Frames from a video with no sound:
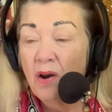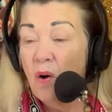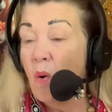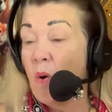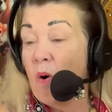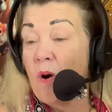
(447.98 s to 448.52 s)

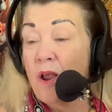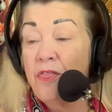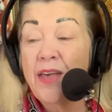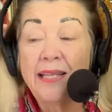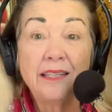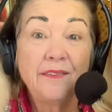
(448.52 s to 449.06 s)
Or
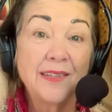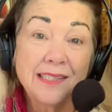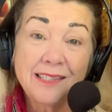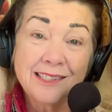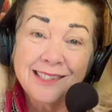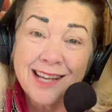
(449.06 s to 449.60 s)
they live in
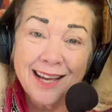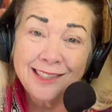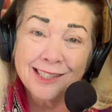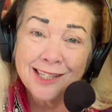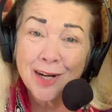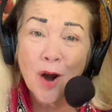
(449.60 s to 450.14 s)

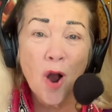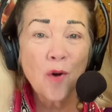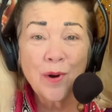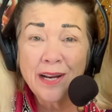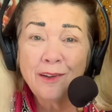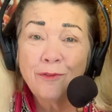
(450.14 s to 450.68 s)
states that are
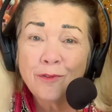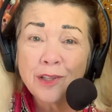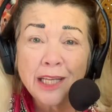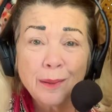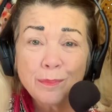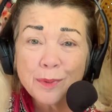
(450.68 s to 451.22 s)
already
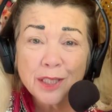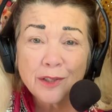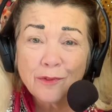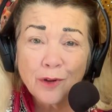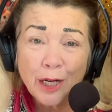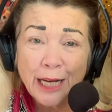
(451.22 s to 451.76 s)
flipped
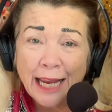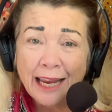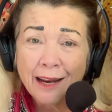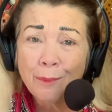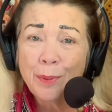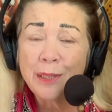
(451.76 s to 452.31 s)
for
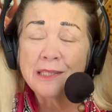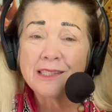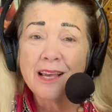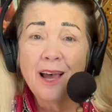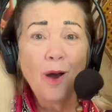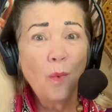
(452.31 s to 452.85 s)
cannabis,
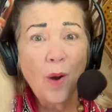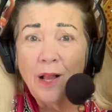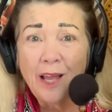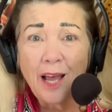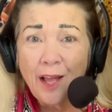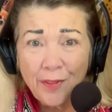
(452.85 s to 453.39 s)

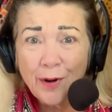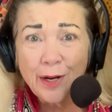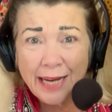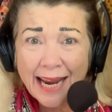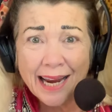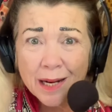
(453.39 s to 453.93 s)
while other
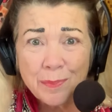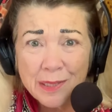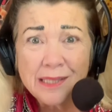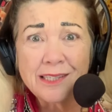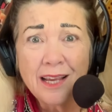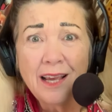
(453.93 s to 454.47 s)

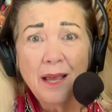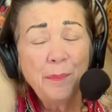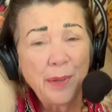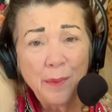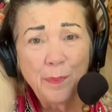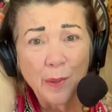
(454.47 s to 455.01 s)
cannabis
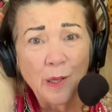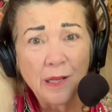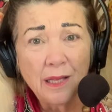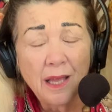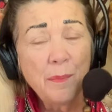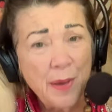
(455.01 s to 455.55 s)
people
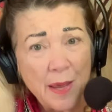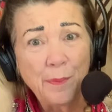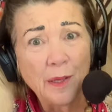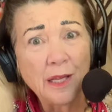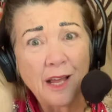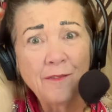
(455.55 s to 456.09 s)

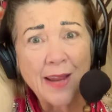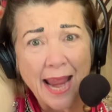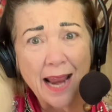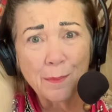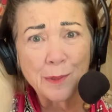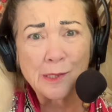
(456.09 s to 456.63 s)
of
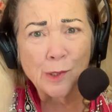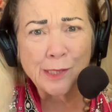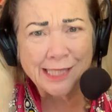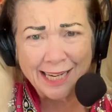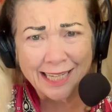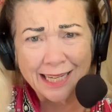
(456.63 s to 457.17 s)
cannabis are
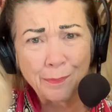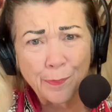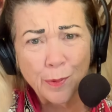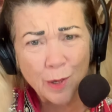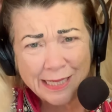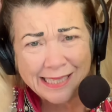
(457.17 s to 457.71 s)
sitting in
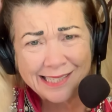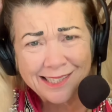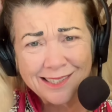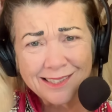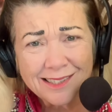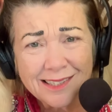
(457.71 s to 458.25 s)

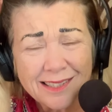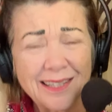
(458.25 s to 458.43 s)
prisons.